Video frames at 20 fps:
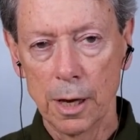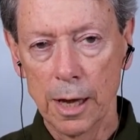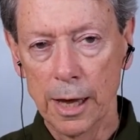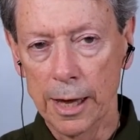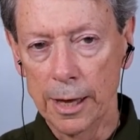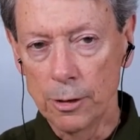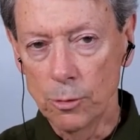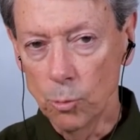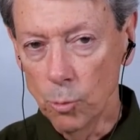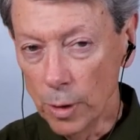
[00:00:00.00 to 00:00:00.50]

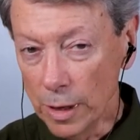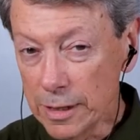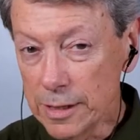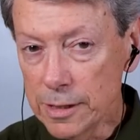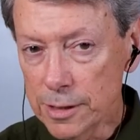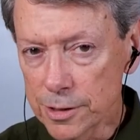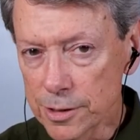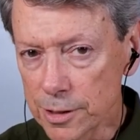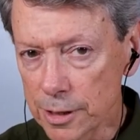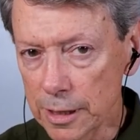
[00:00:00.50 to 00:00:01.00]
and
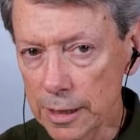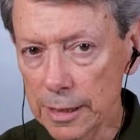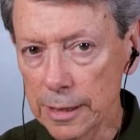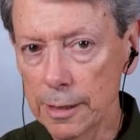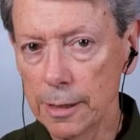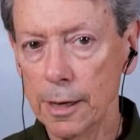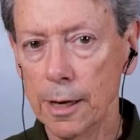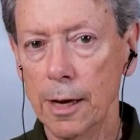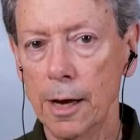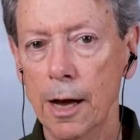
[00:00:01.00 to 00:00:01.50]
witnessing.
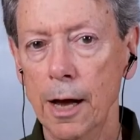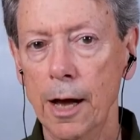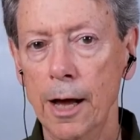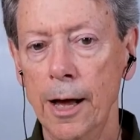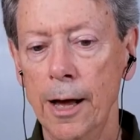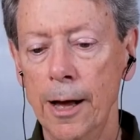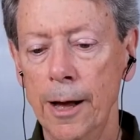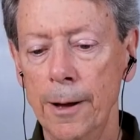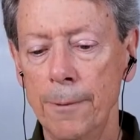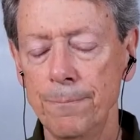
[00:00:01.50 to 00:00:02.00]

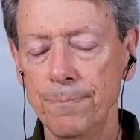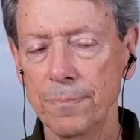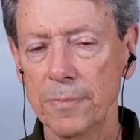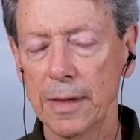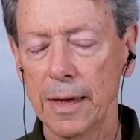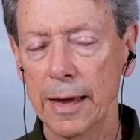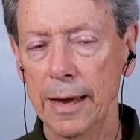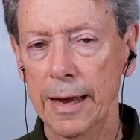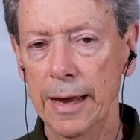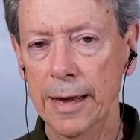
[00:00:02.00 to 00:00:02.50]
Uh,
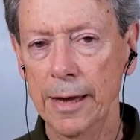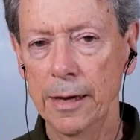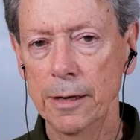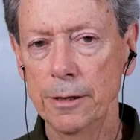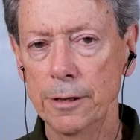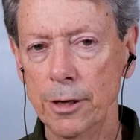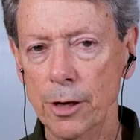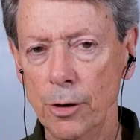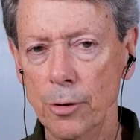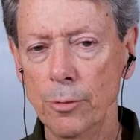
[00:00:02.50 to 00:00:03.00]

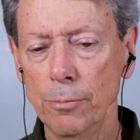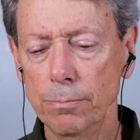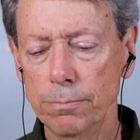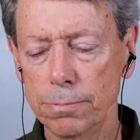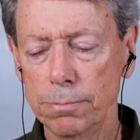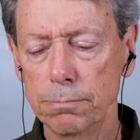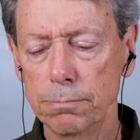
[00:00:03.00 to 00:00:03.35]
and, you know,